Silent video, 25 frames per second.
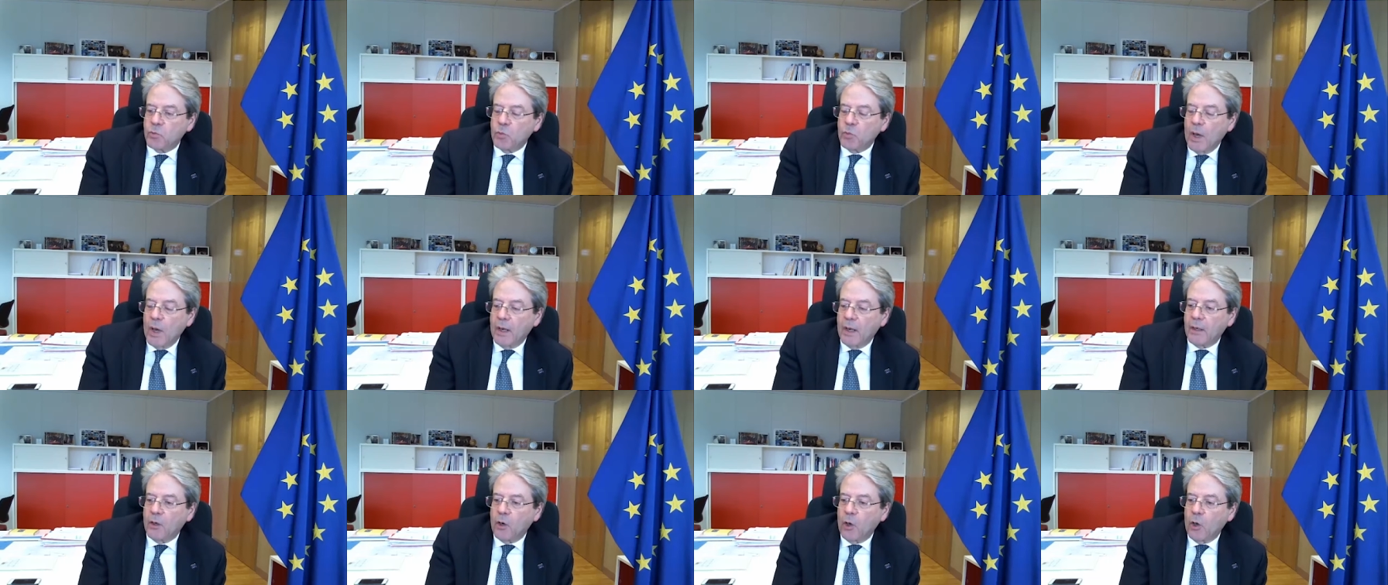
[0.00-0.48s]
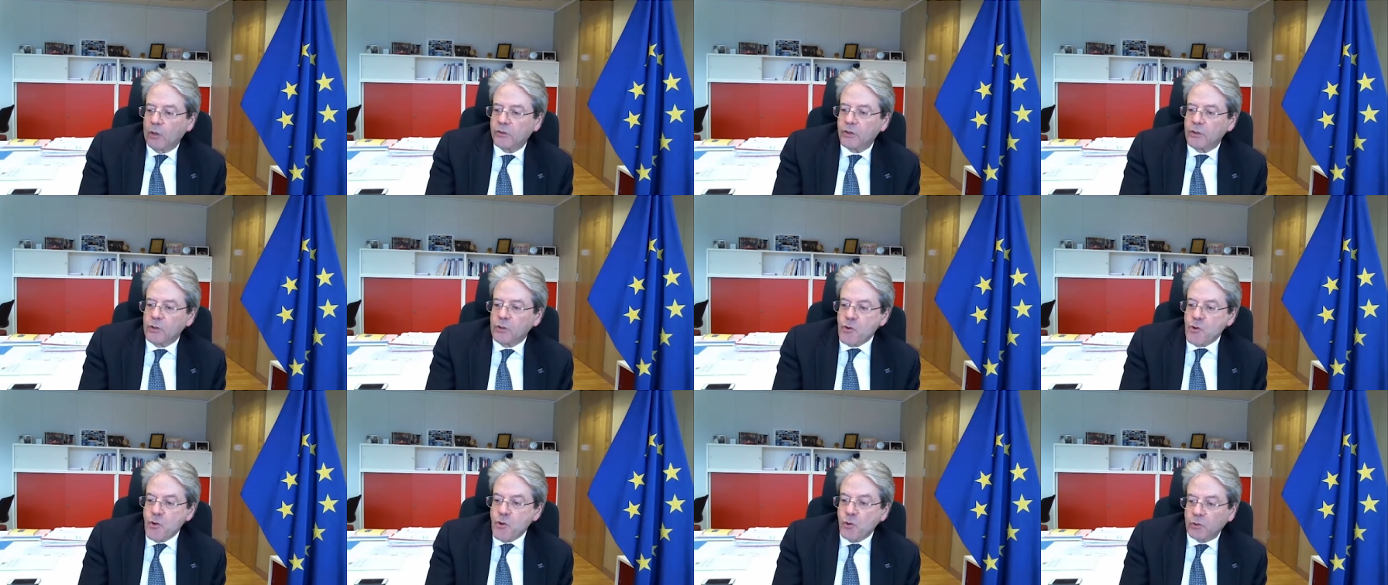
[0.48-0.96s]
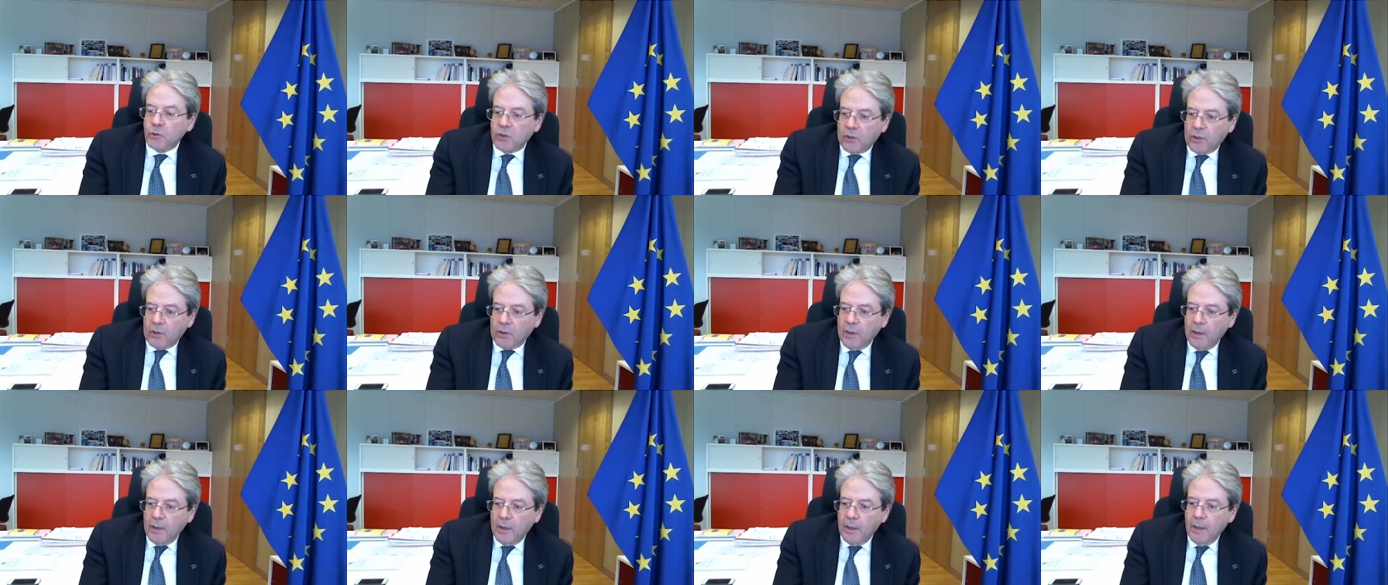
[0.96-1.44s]
We are not
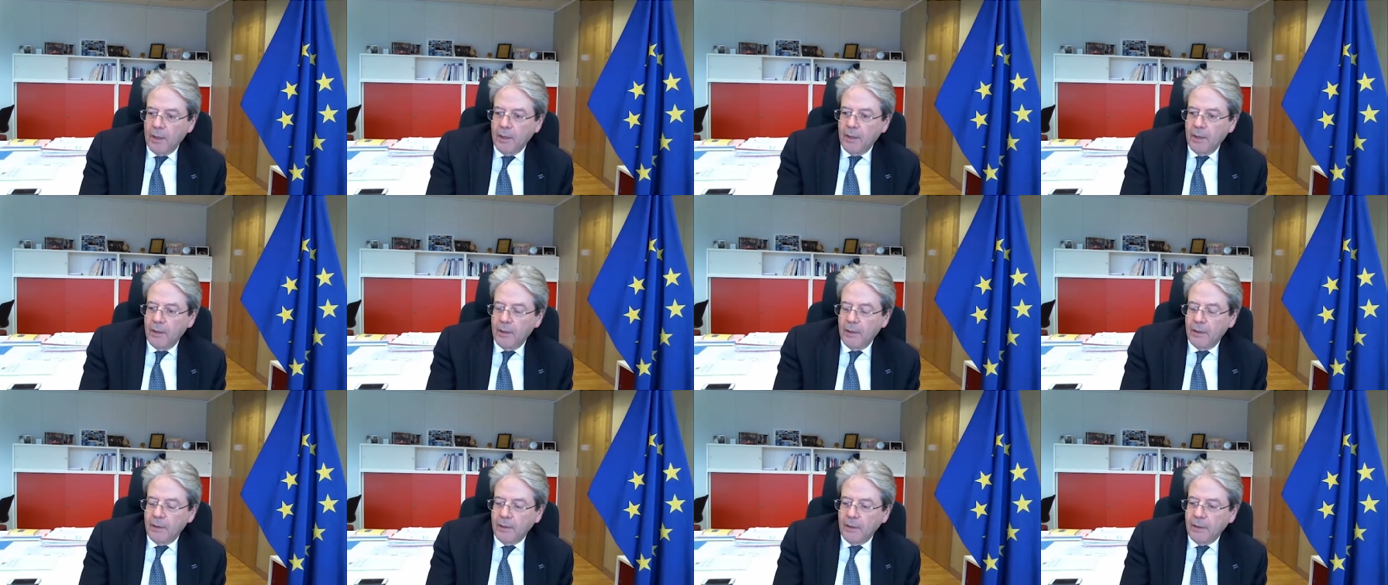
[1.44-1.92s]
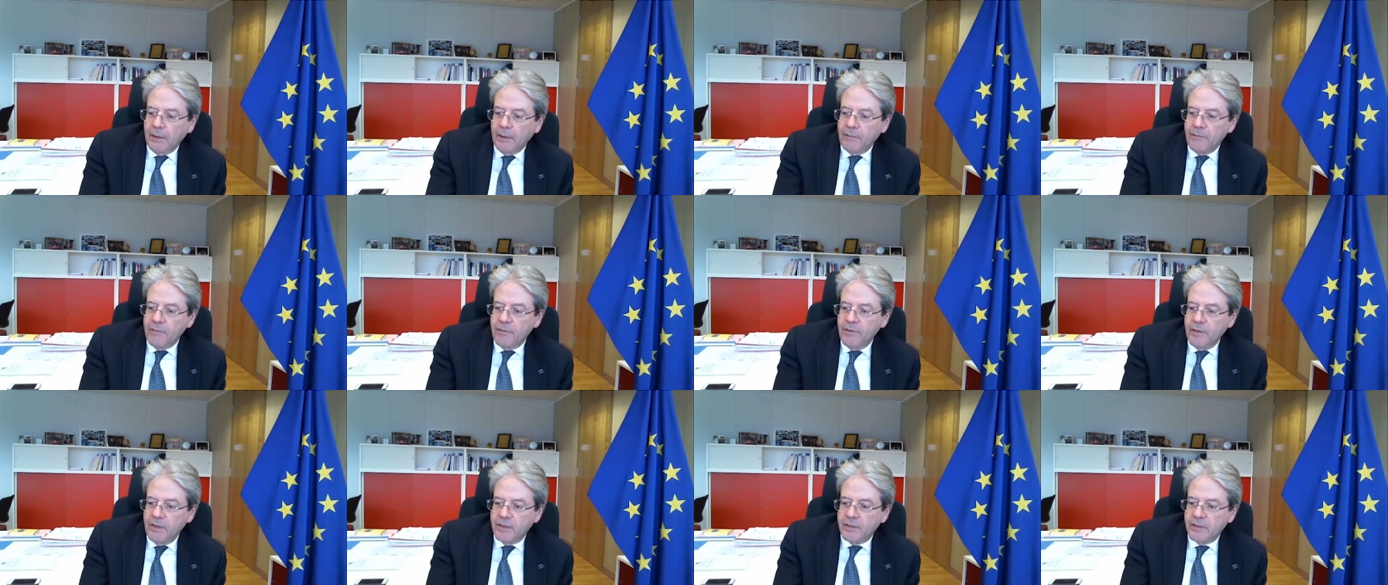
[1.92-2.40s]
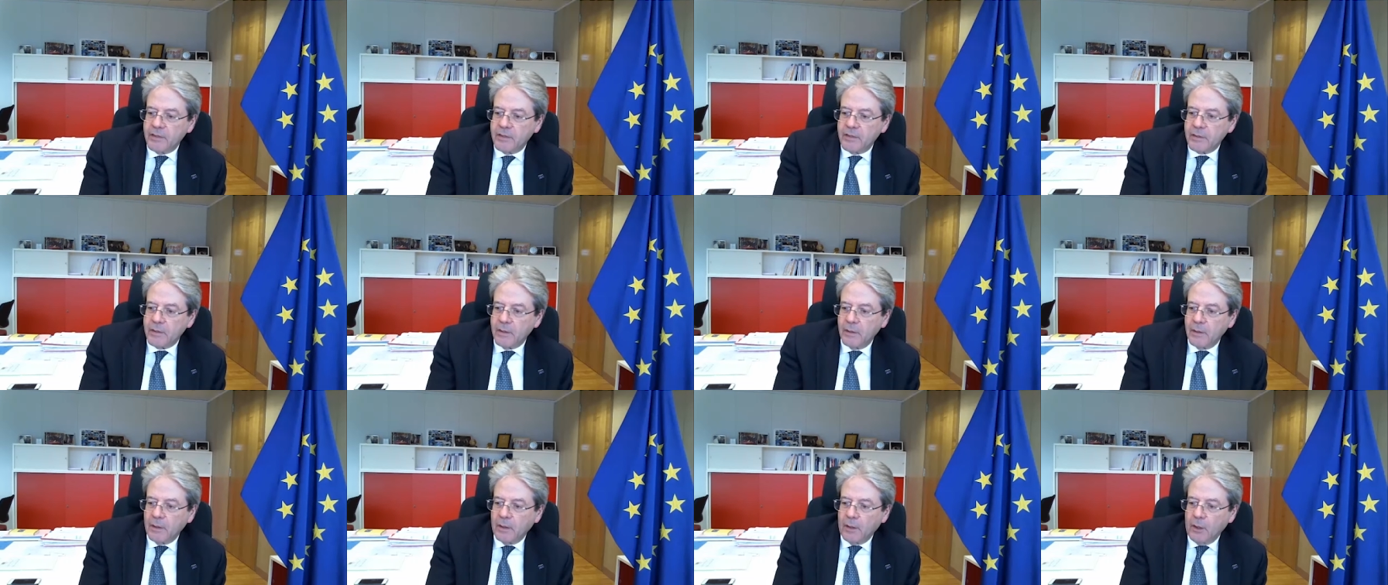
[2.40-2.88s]
neutral in
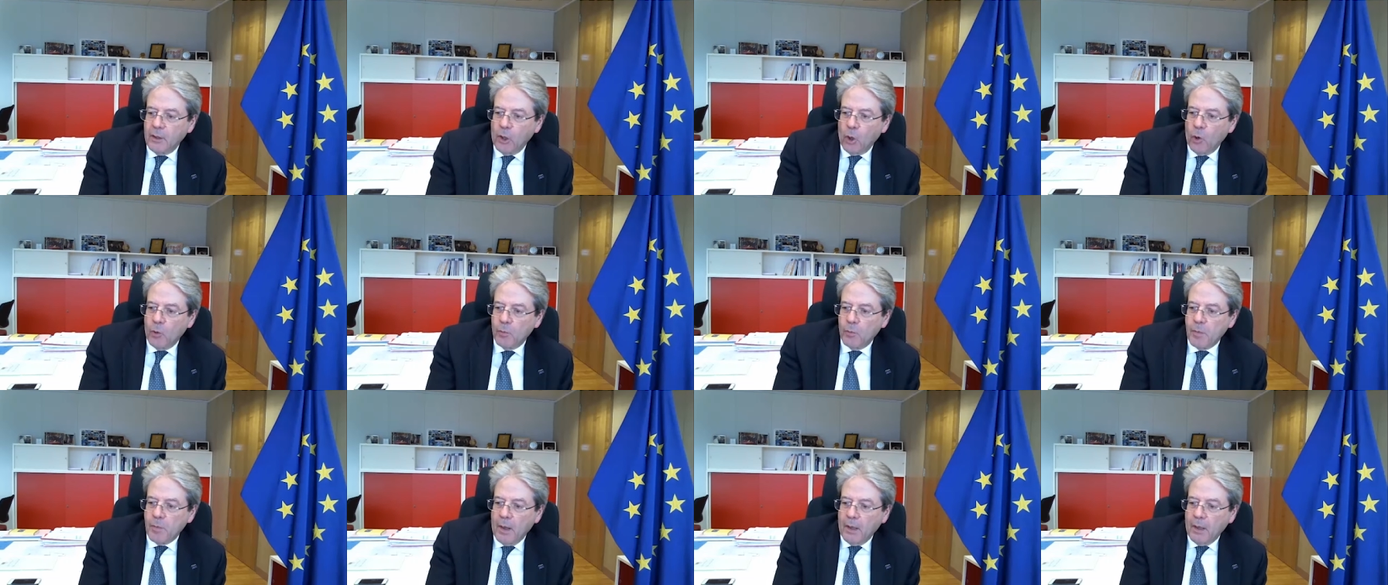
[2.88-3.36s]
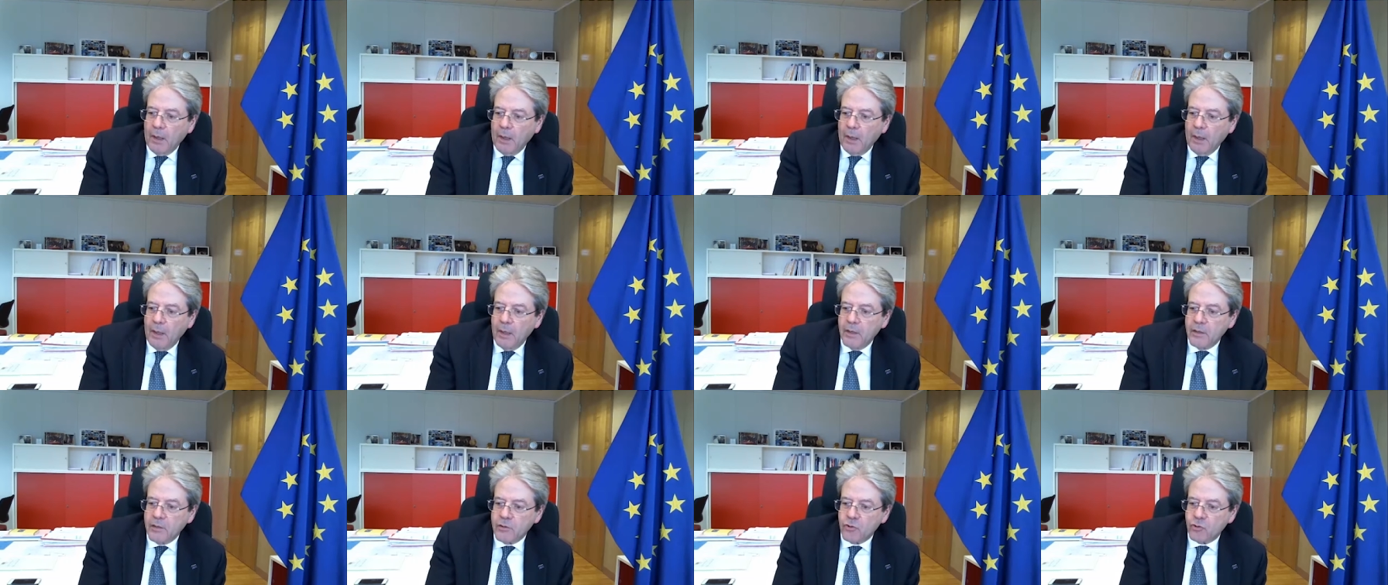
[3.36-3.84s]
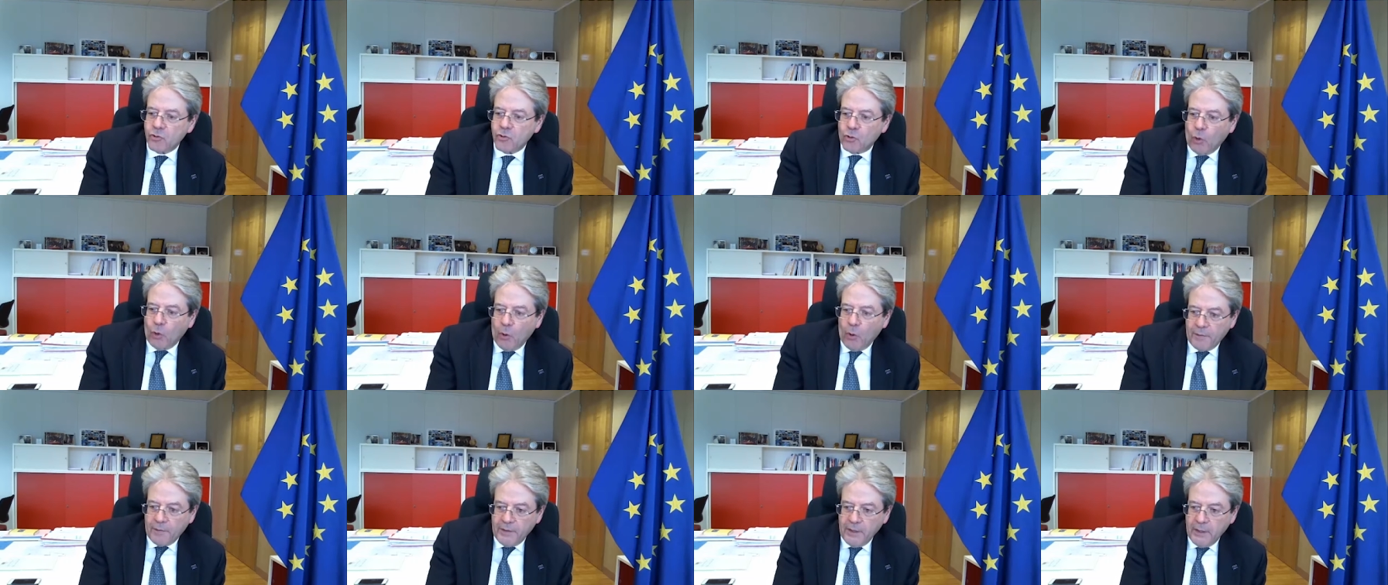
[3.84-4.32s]
this global
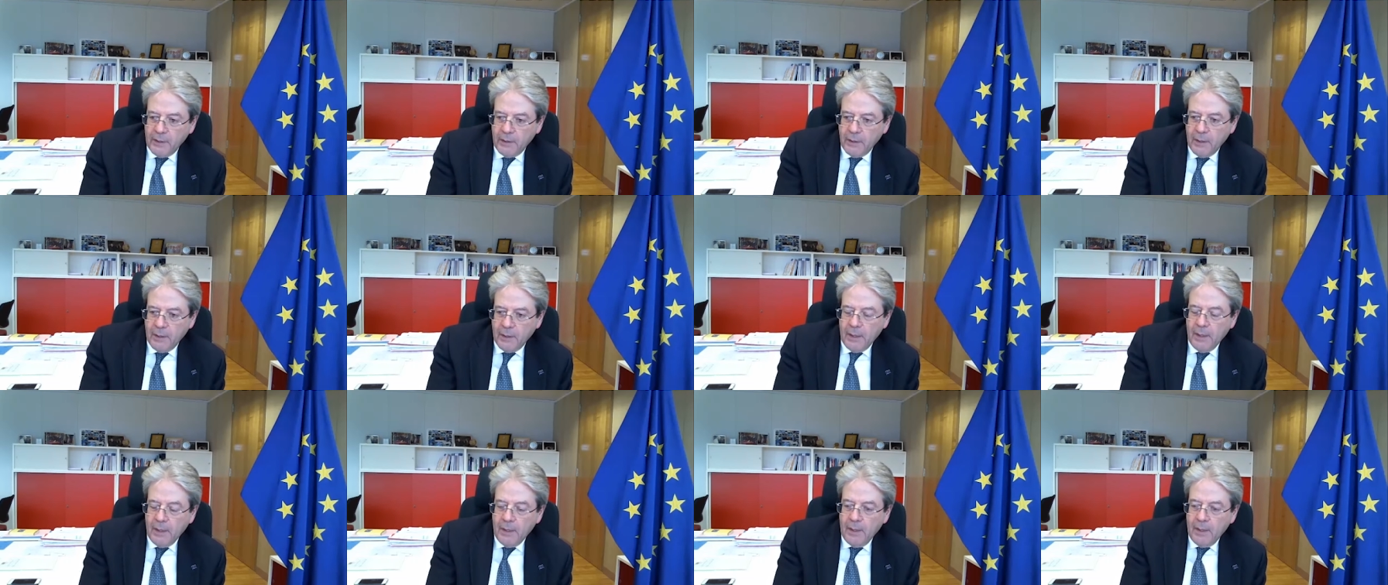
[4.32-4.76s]
story,